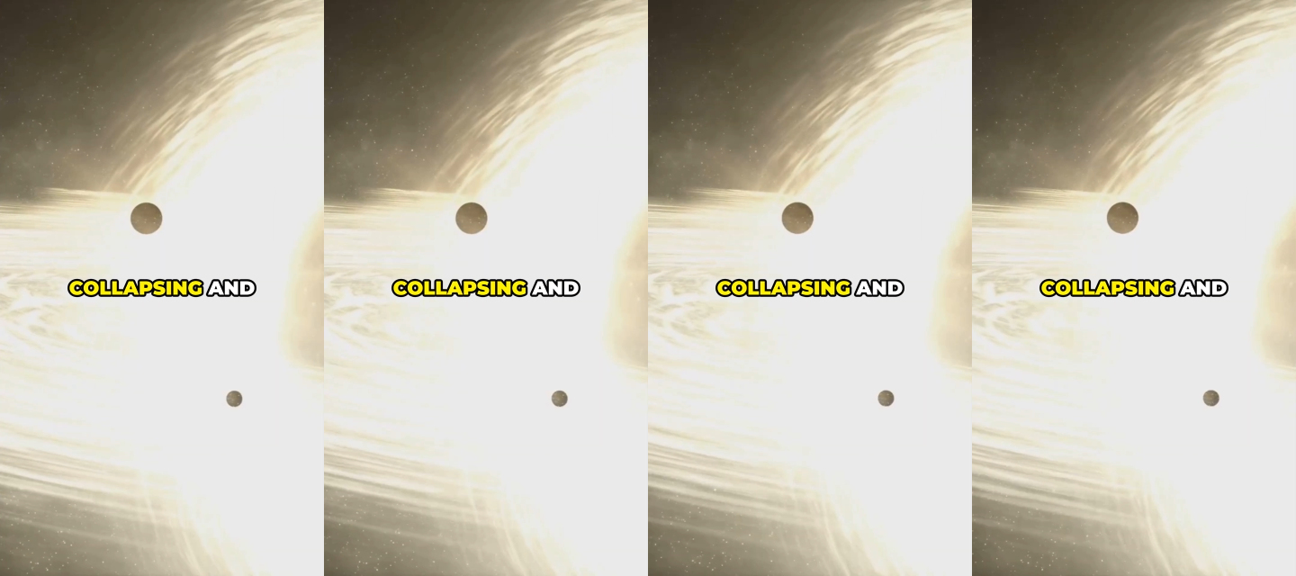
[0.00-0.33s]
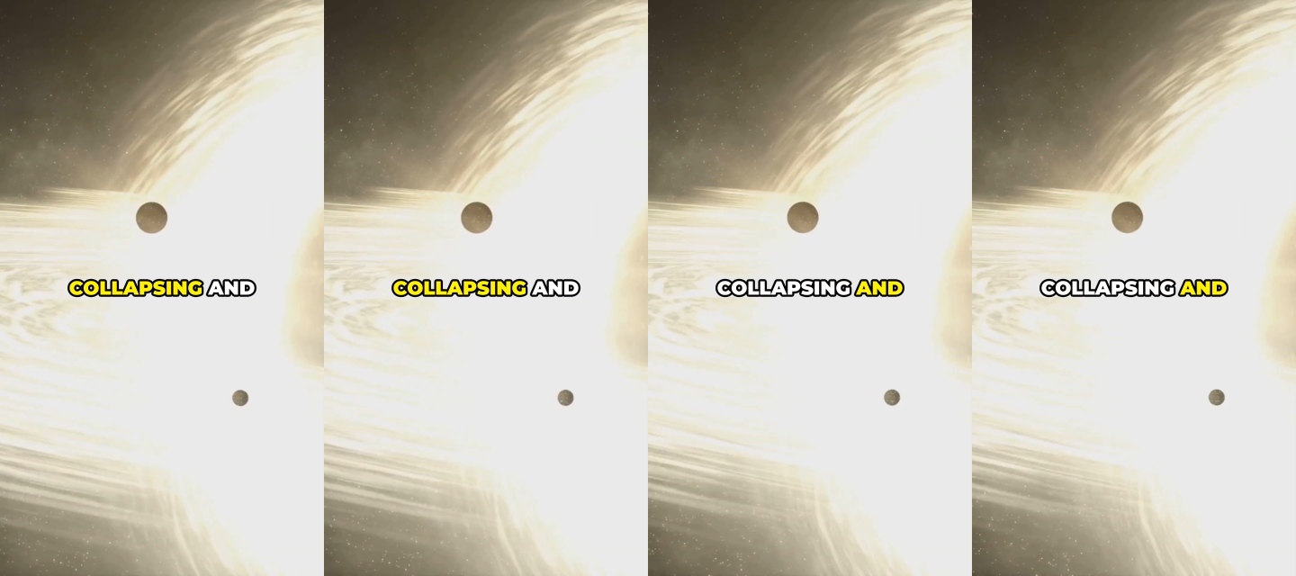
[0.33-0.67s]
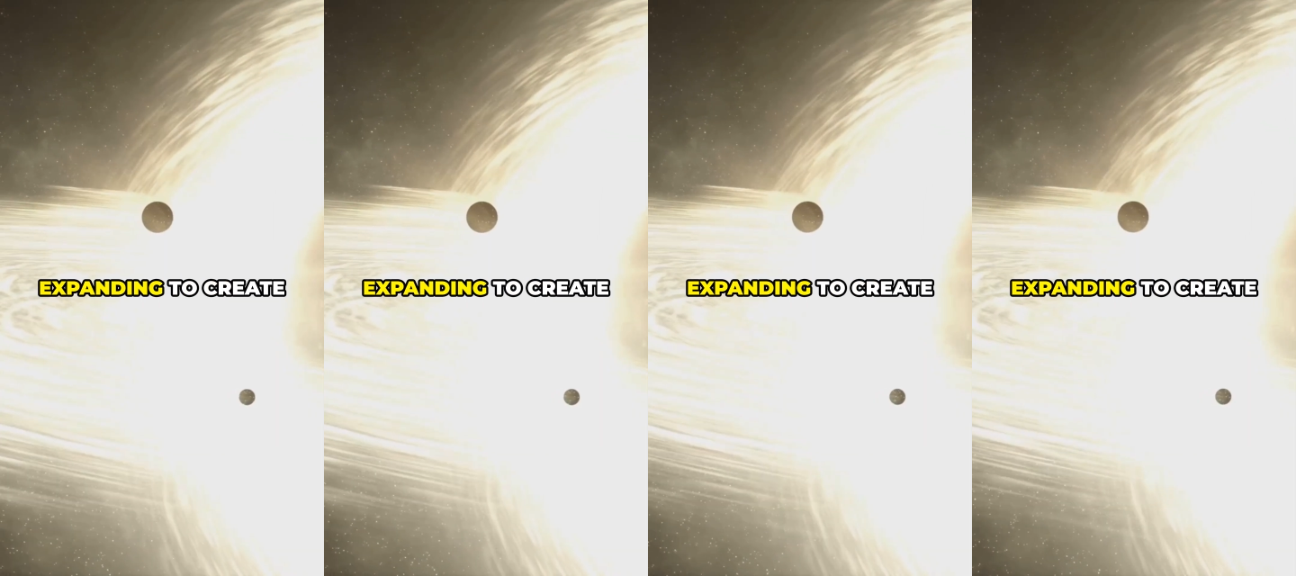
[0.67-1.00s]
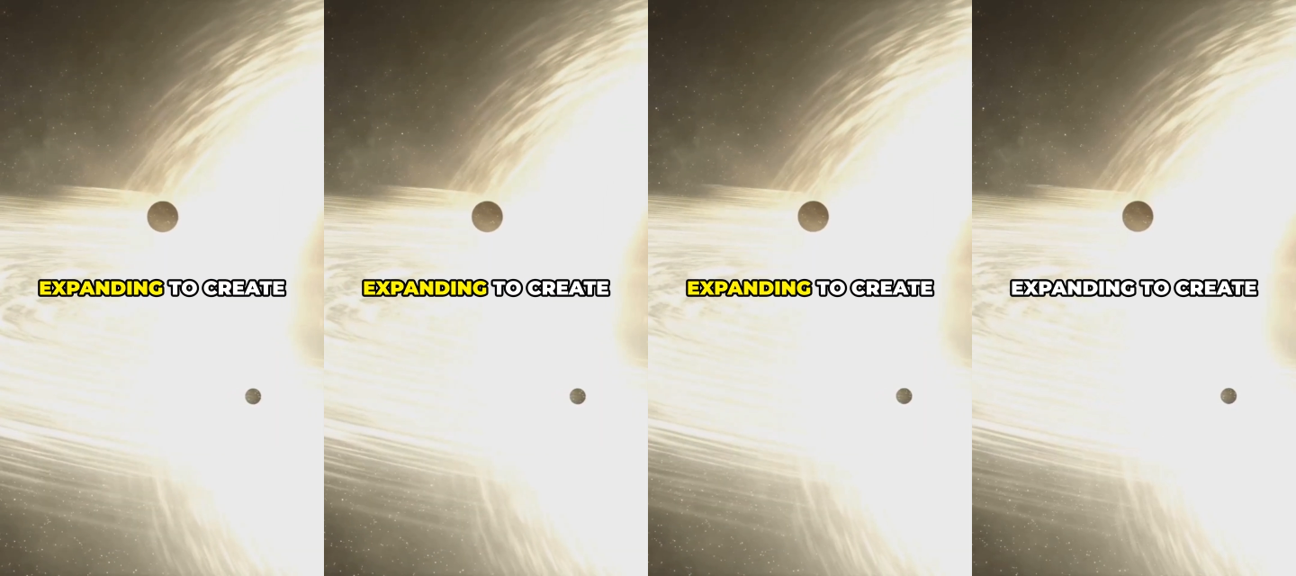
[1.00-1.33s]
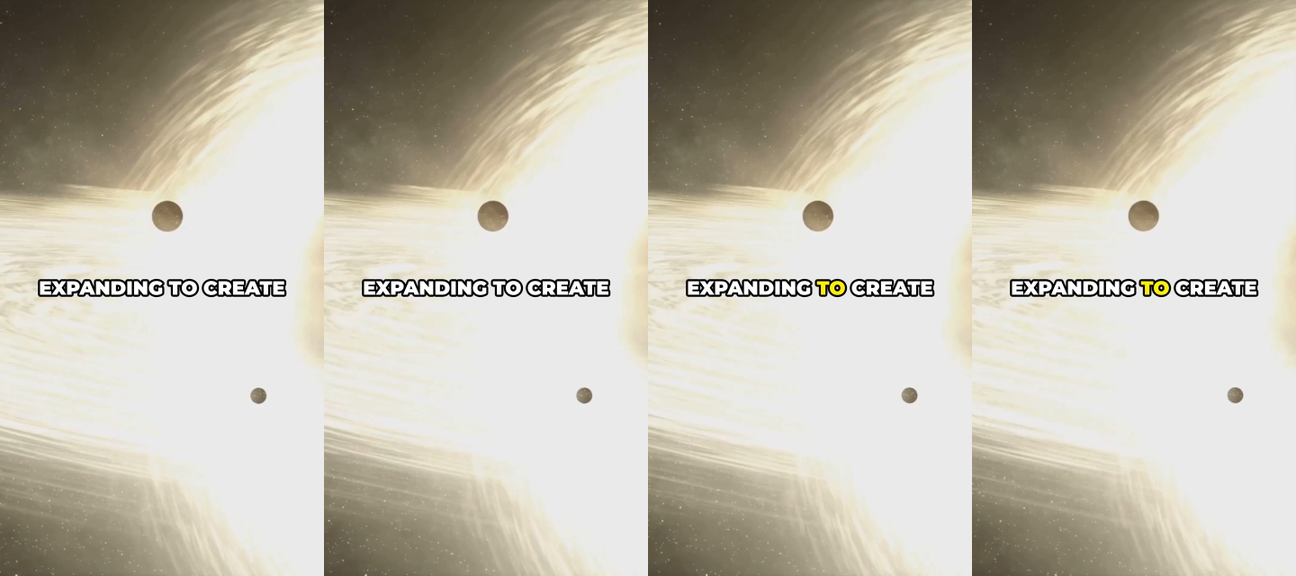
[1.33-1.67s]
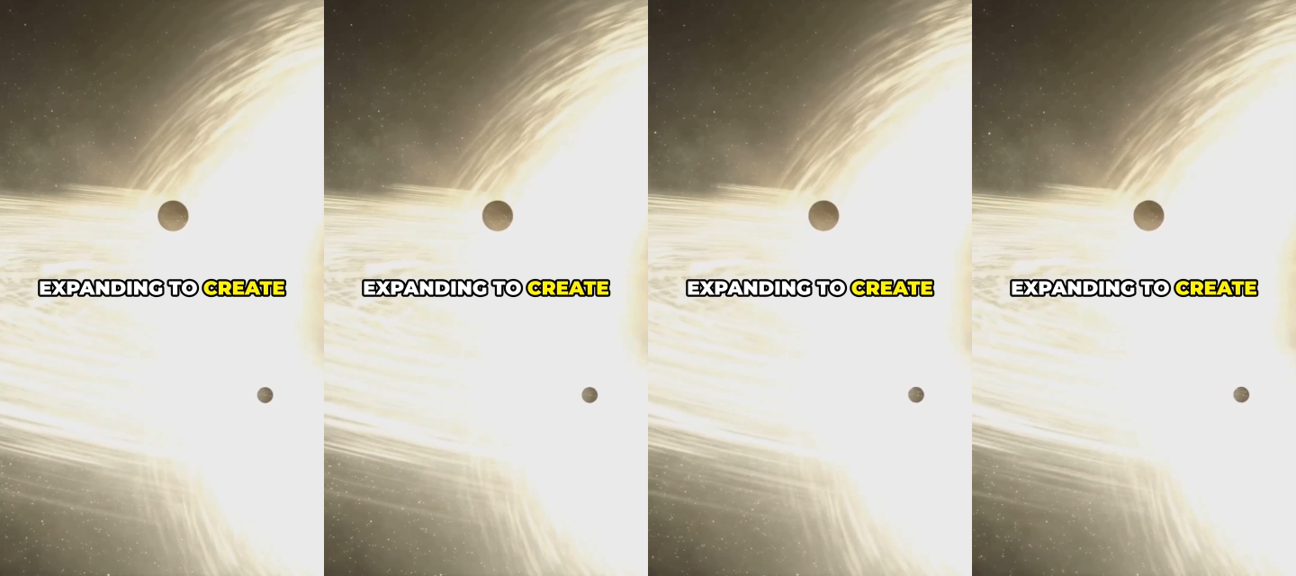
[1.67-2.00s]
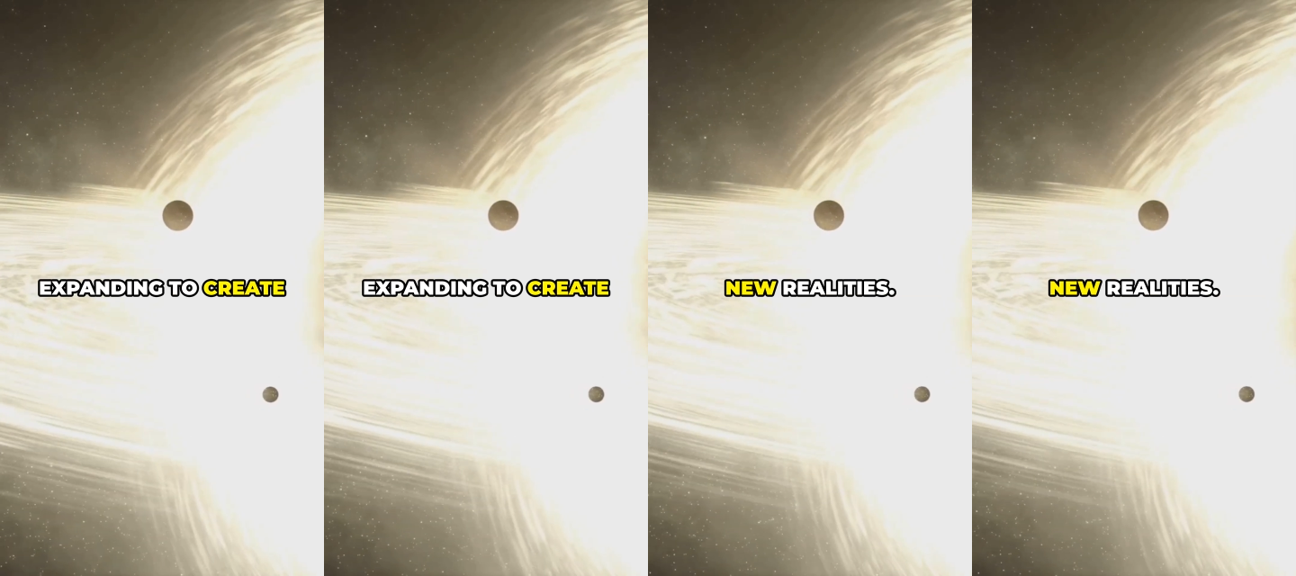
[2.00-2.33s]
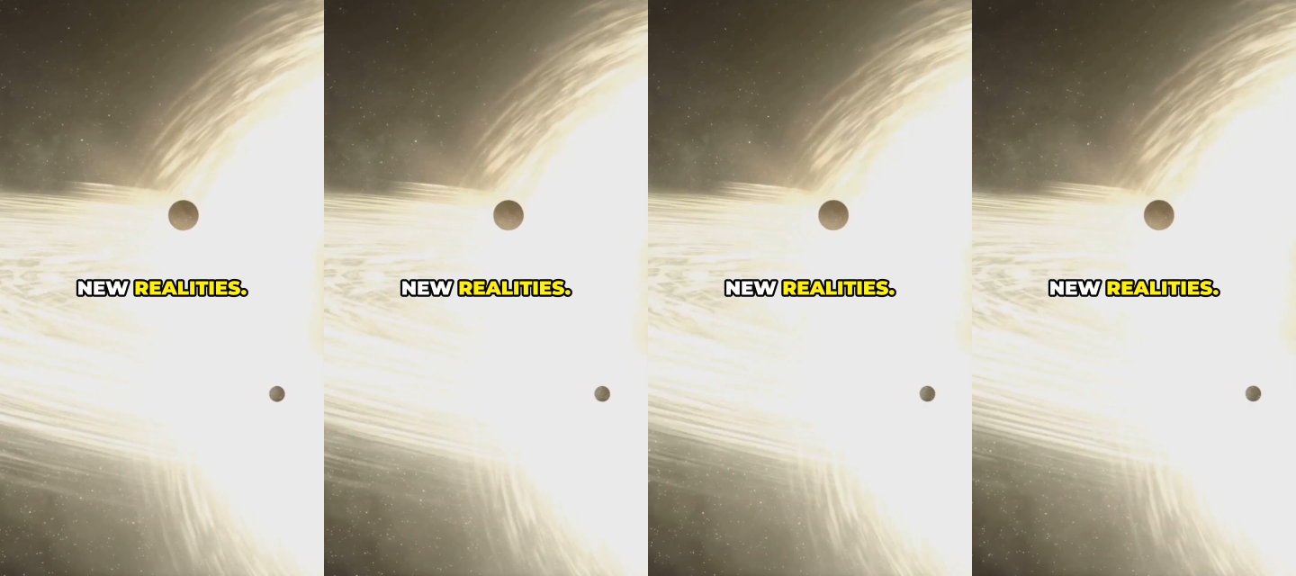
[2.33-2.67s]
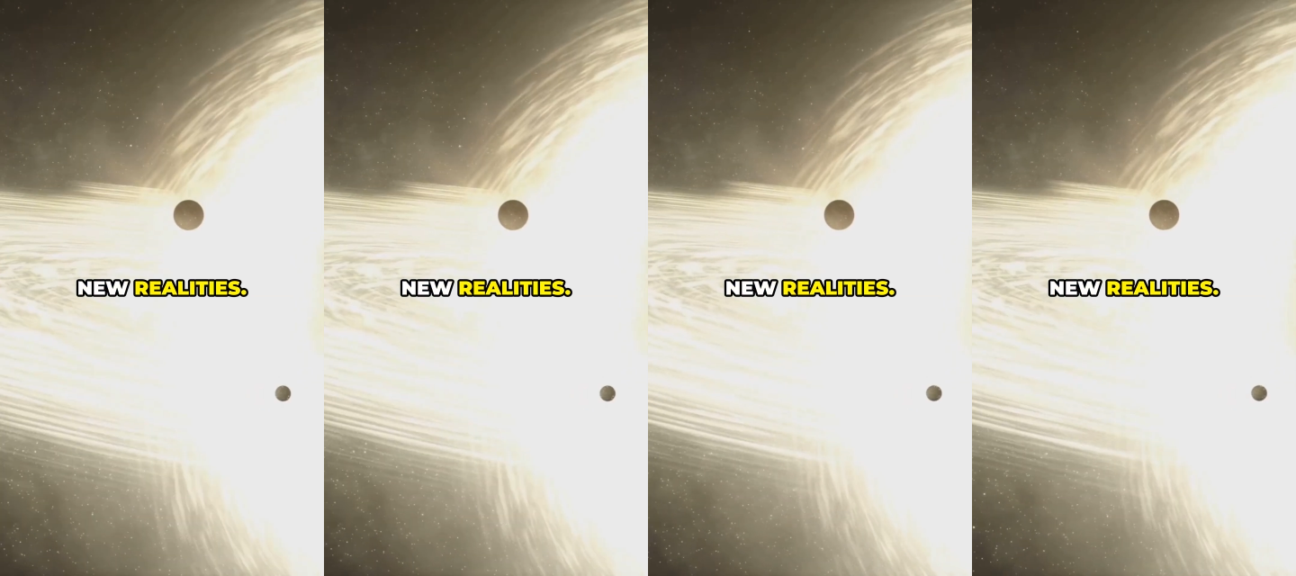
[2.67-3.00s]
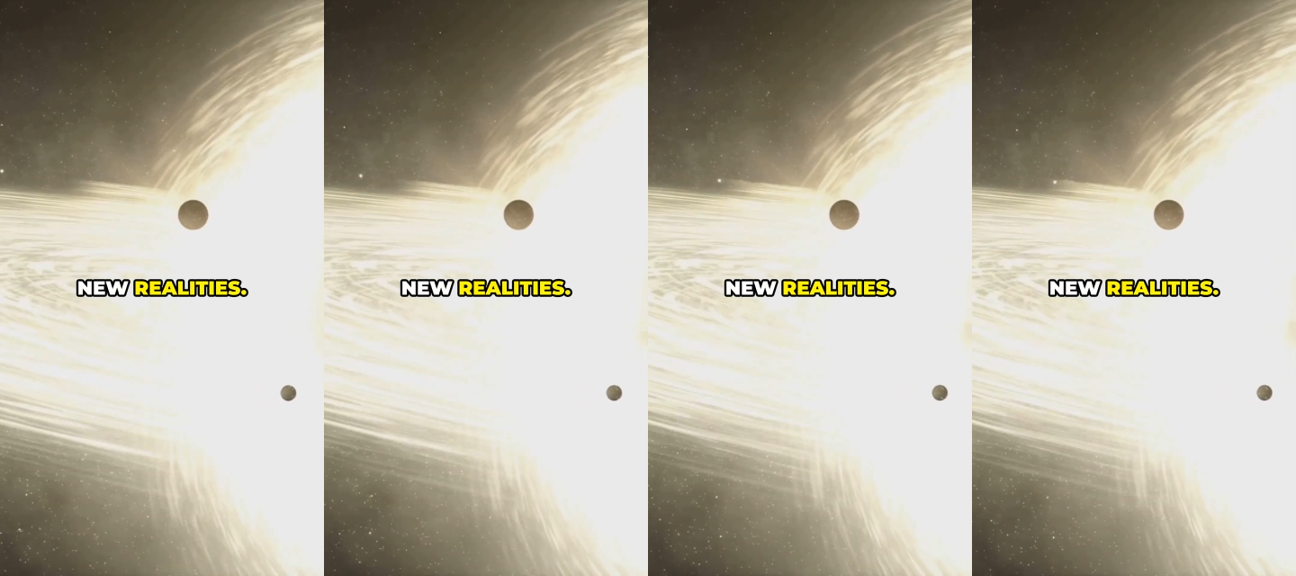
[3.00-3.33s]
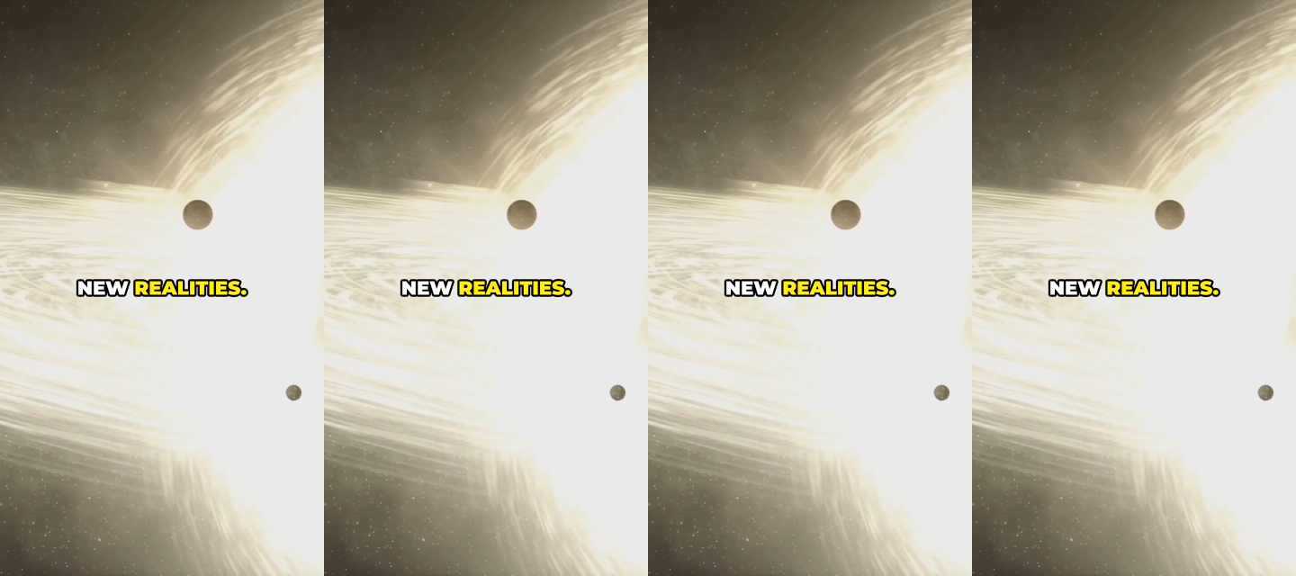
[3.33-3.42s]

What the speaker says: No face is visible, so there are no lips to read.